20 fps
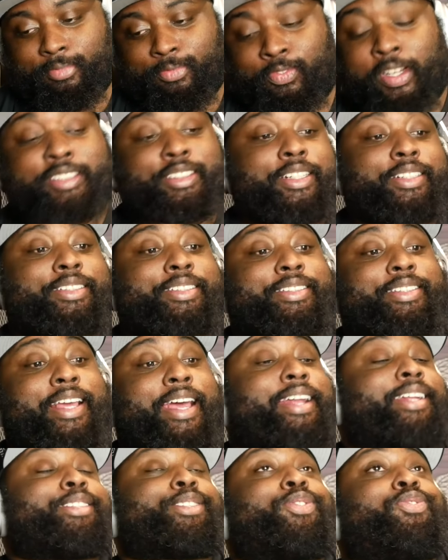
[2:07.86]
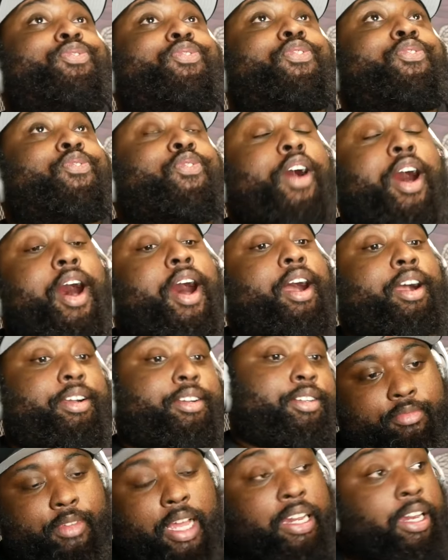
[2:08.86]
Vic is dead as fuck.
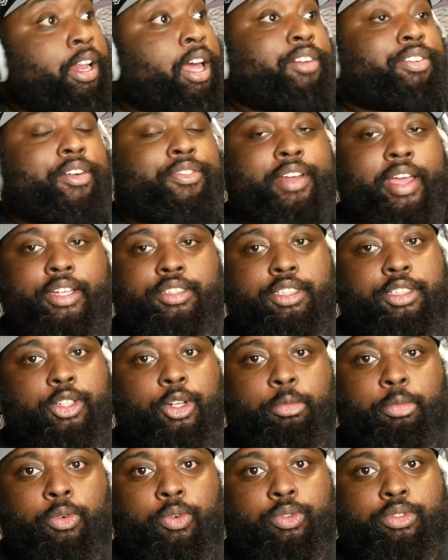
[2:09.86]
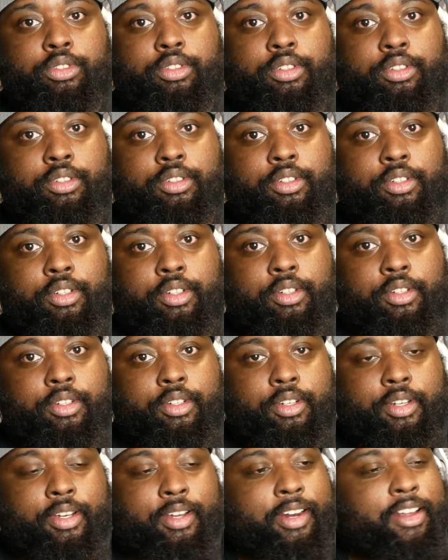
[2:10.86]
I love how fast the show moves.
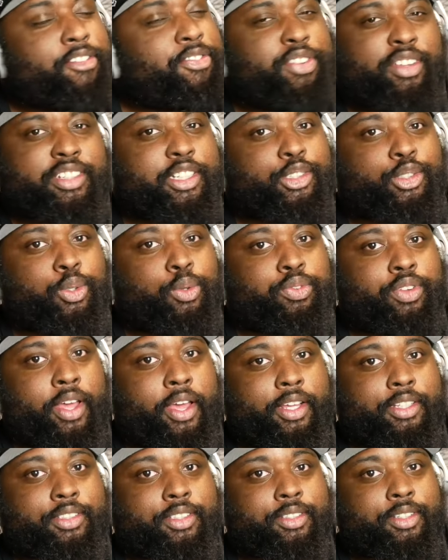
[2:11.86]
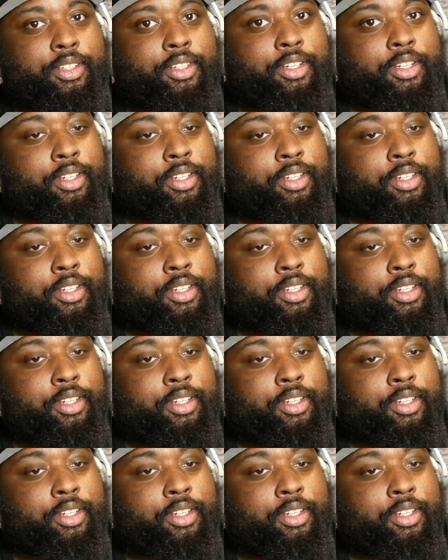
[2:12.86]
It never feels like it's too fast.